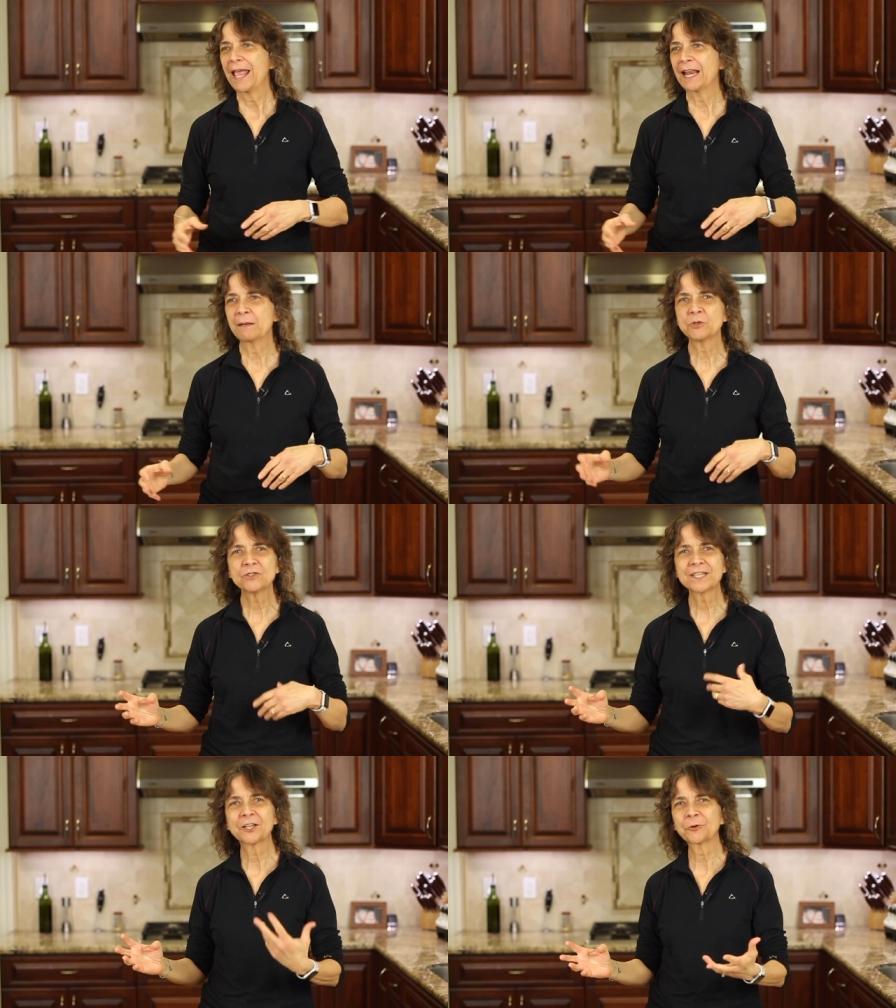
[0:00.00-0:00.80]
and I'm
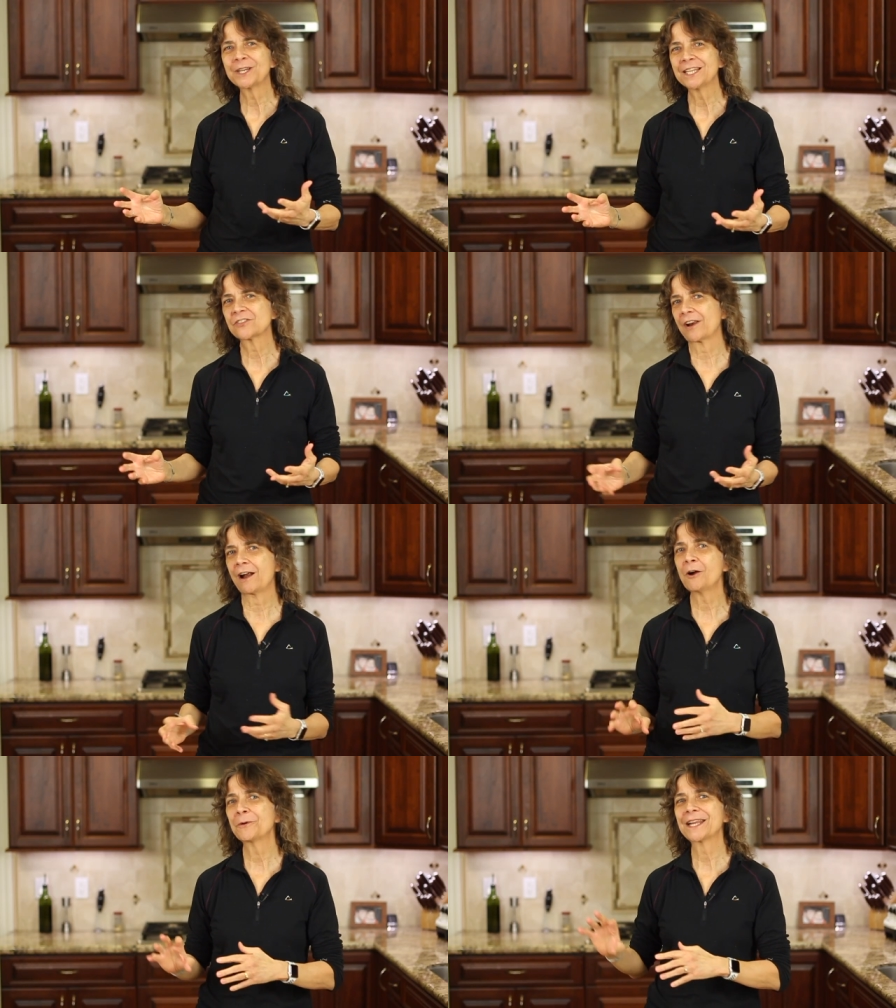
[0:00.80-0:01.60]
using ingredients that
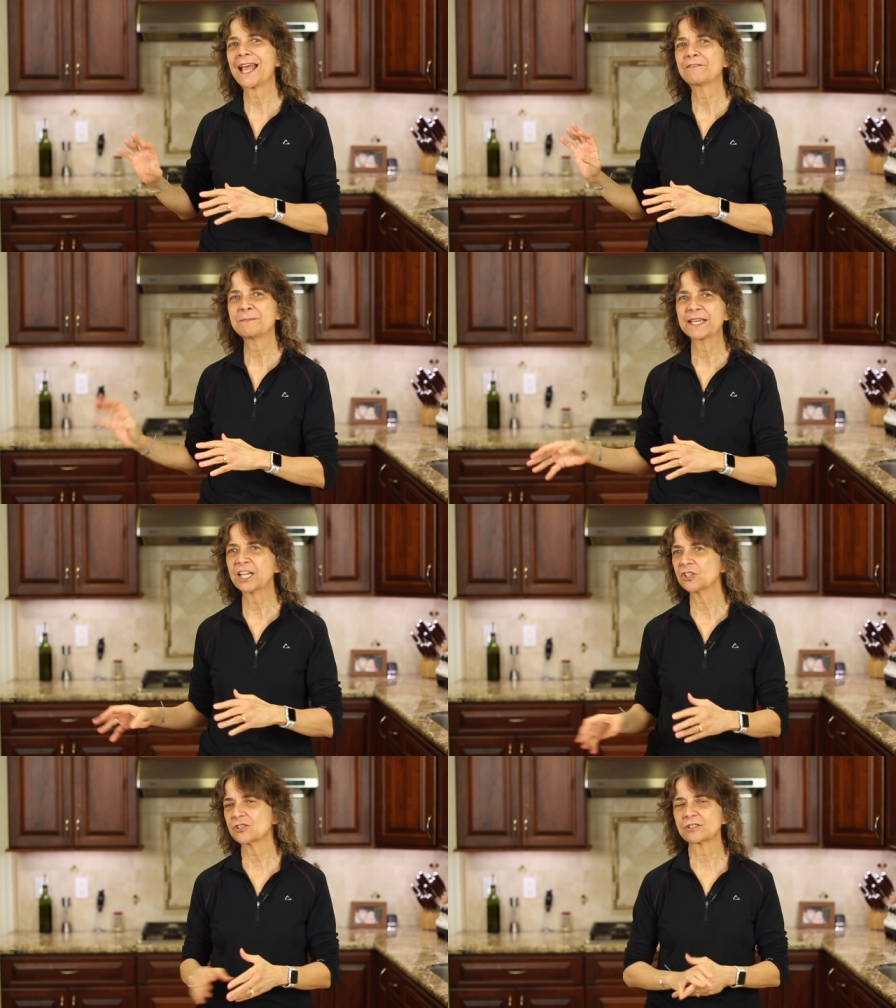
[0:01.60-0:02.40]
I already have in my
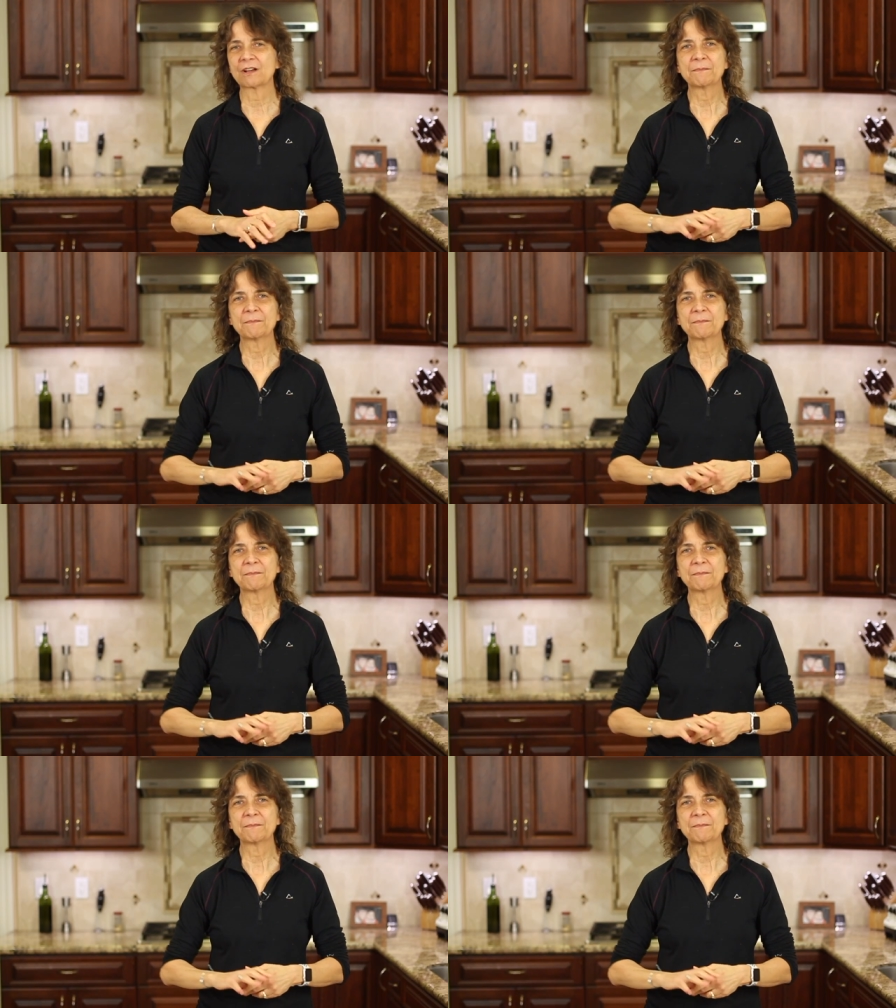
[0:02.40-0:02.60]
kitchen so